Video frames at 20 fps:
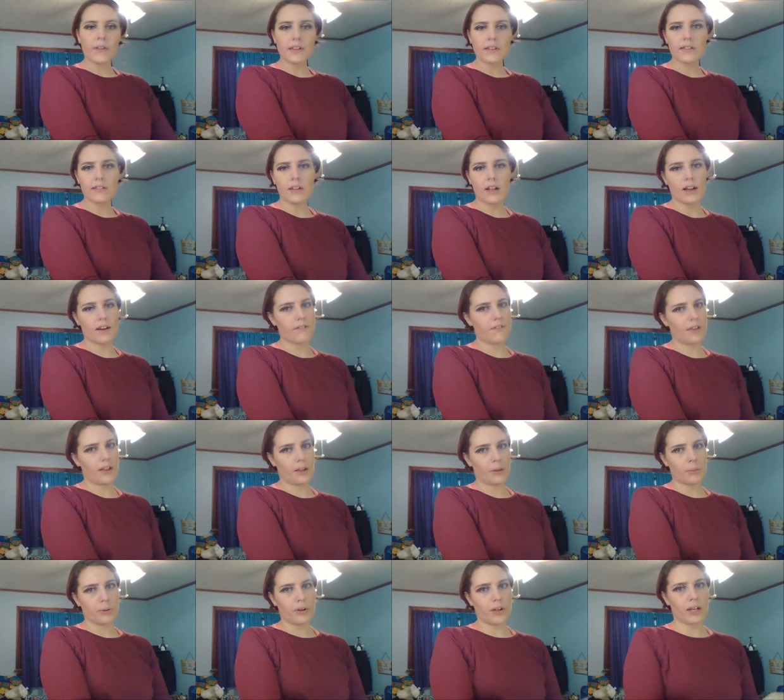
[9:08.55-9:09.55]
that's not
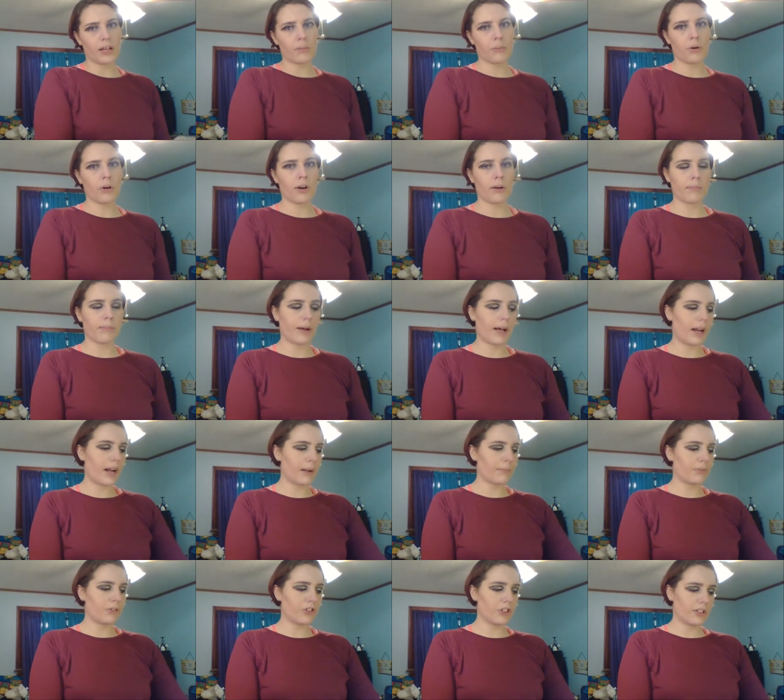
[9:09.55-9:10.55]
available anymore, but
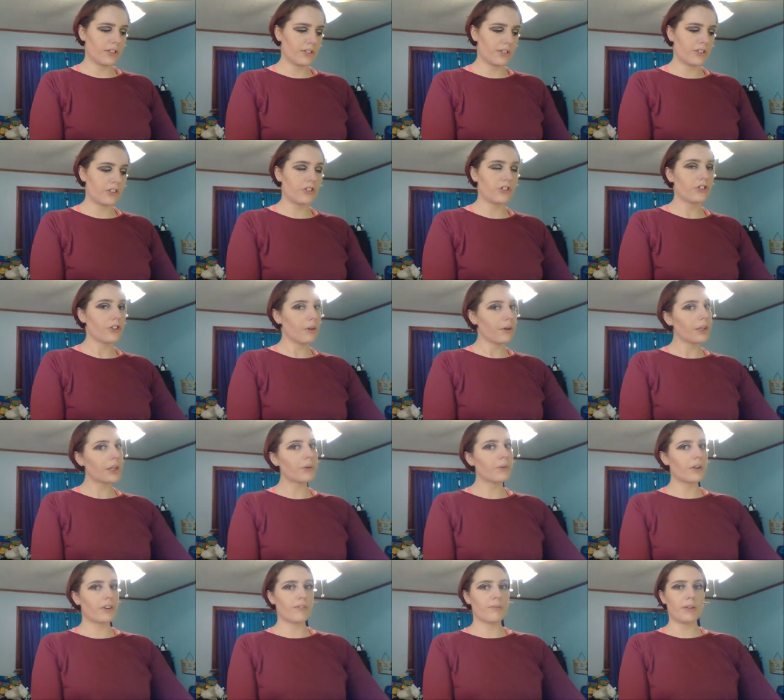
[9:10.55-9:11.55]
I'm just showing you
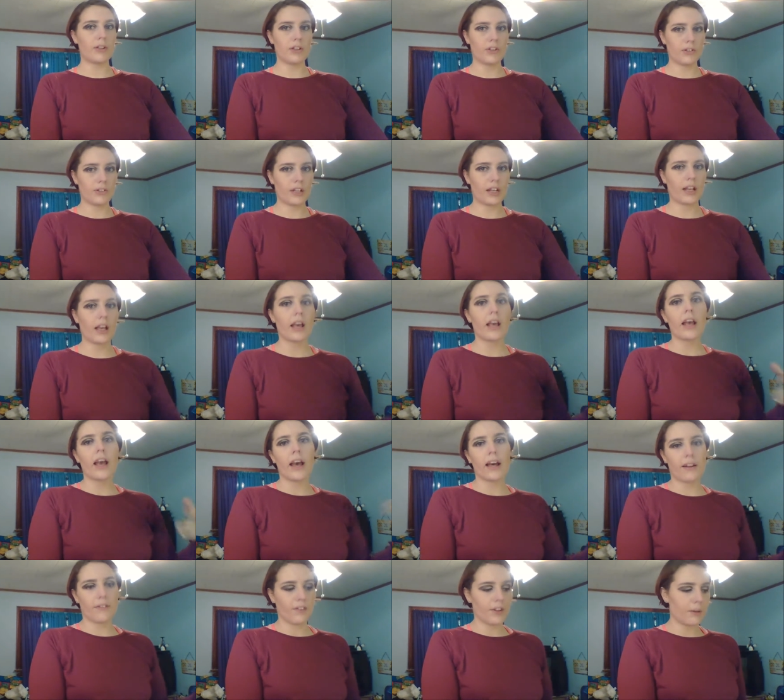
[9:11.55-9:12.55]
what I've been using,
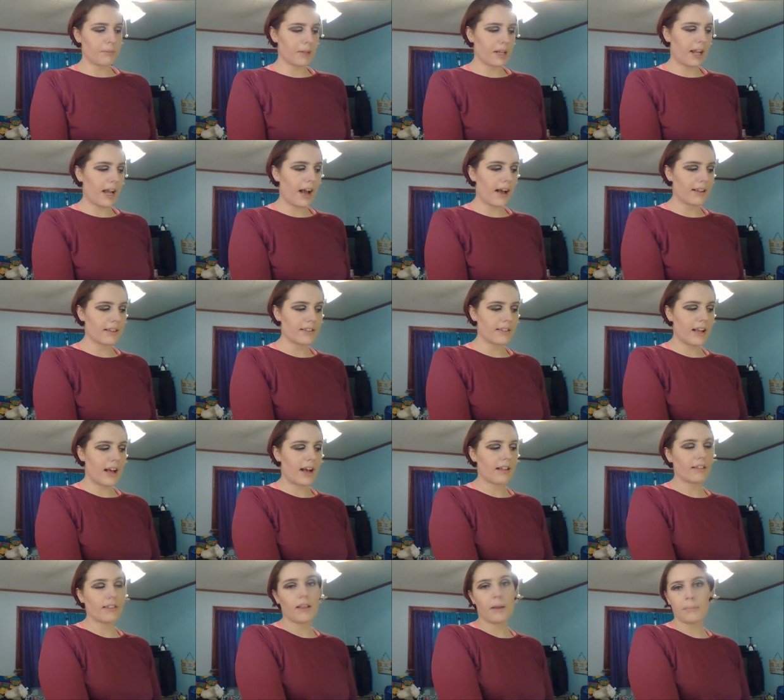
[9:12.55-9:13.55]
and if anybody has
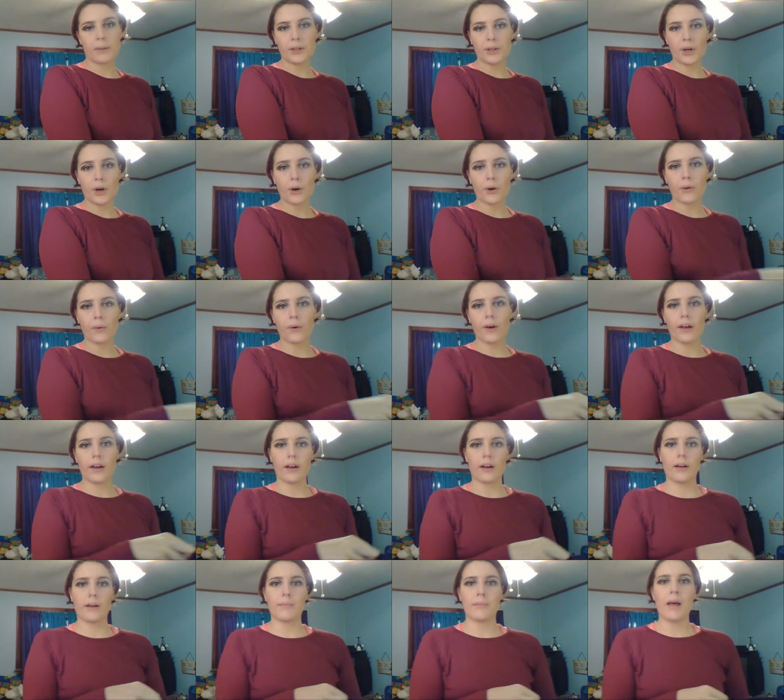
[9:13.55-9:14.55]
that, let me know
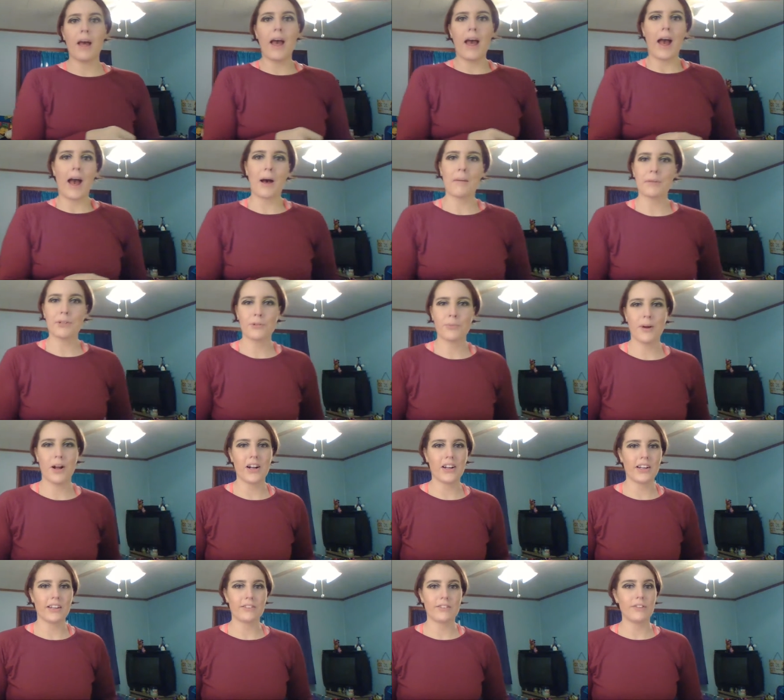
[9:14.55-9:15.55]
how much
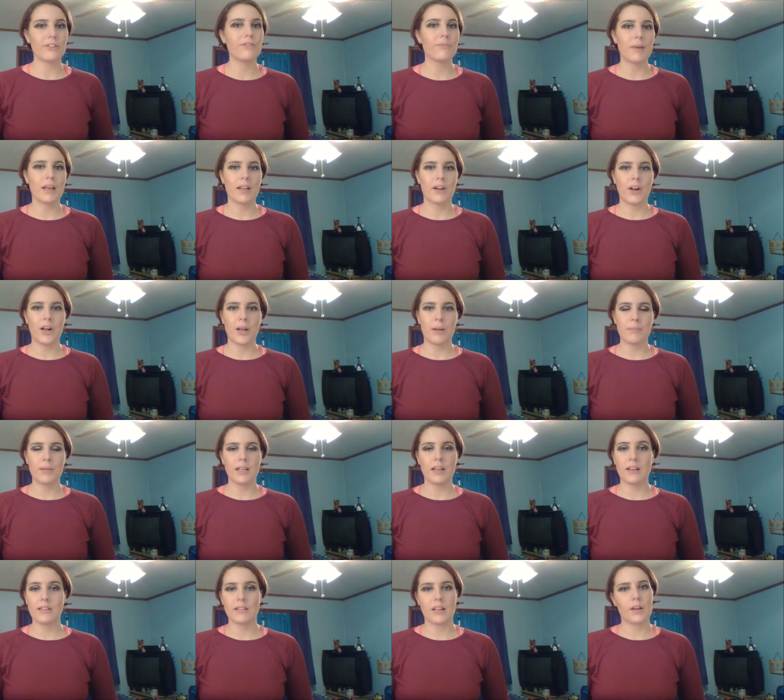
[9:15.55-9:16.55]
progress you've made on it,
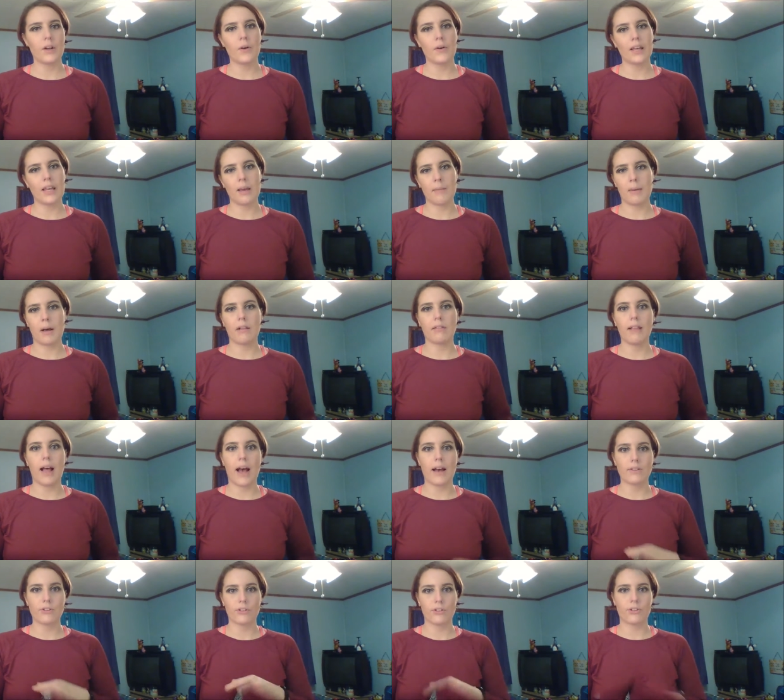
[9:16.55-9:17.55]
because I know it came out
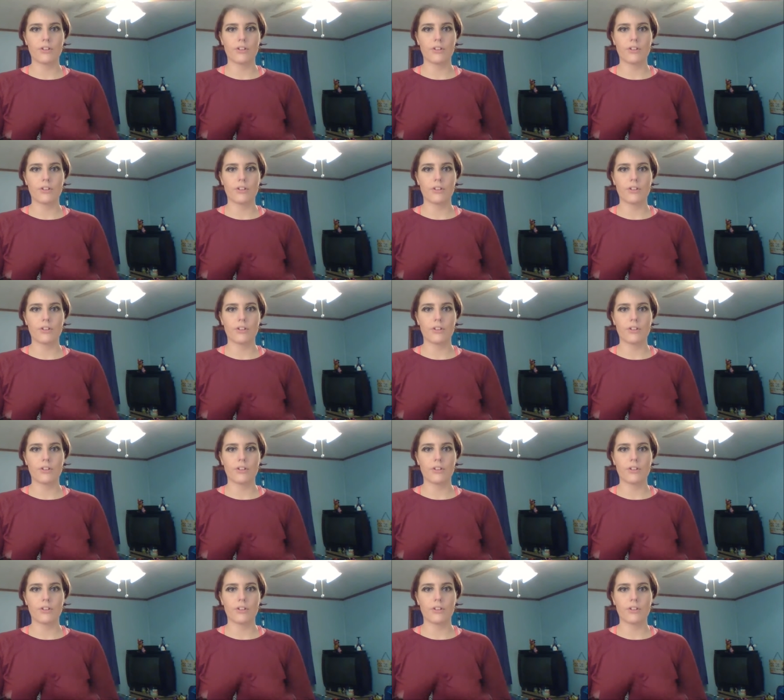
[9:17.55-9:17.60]
last